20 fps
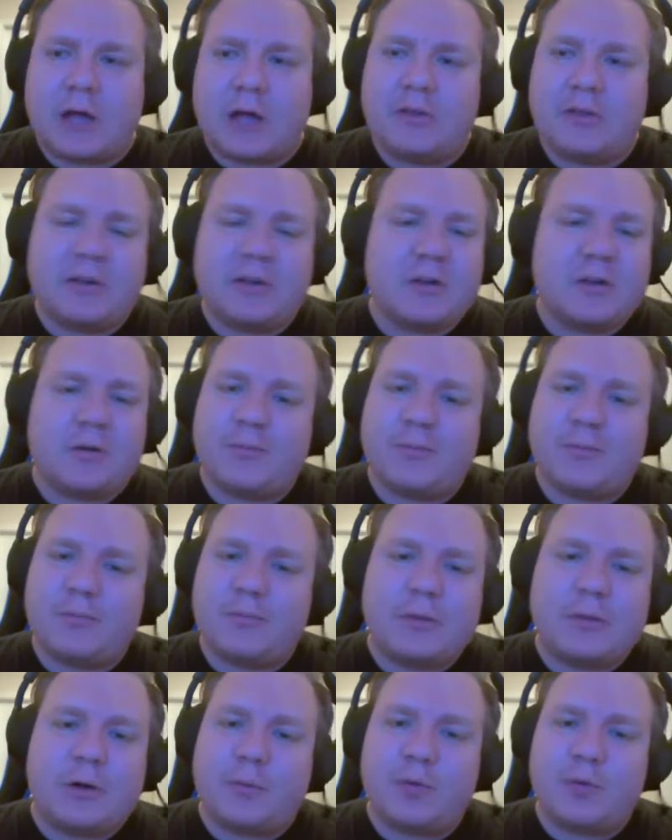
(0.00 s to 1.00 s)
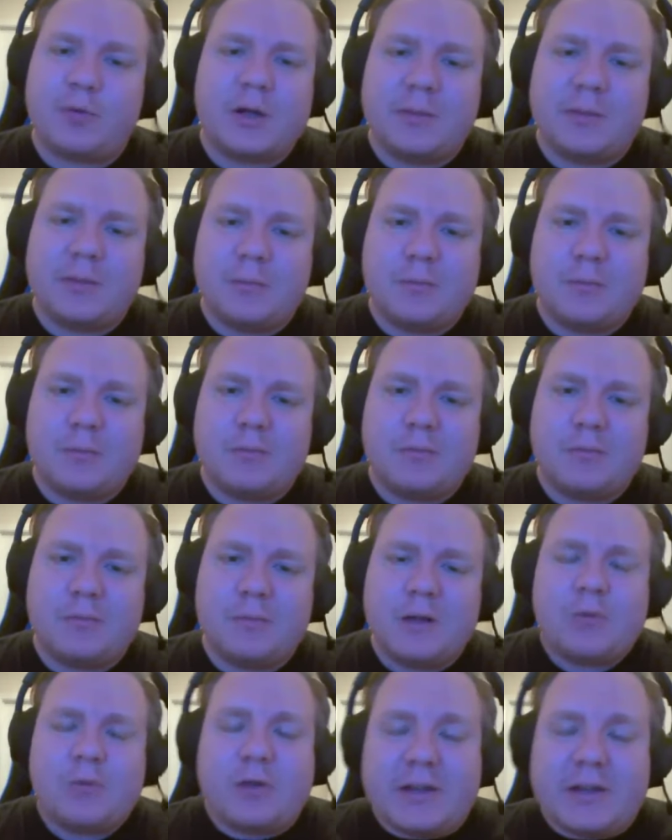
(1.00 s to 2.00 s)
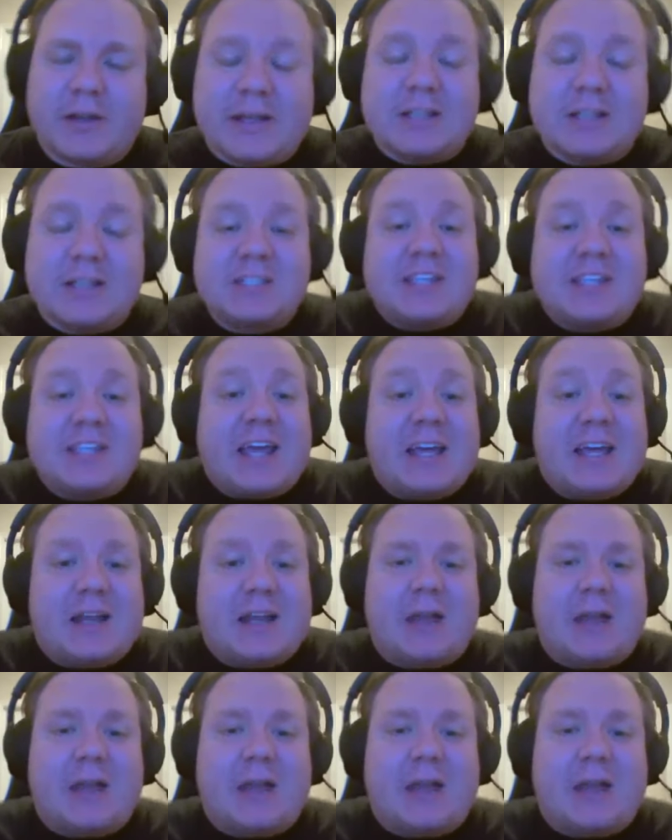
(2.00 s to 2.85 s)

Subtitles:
I think they're pretty well. They didn't say it.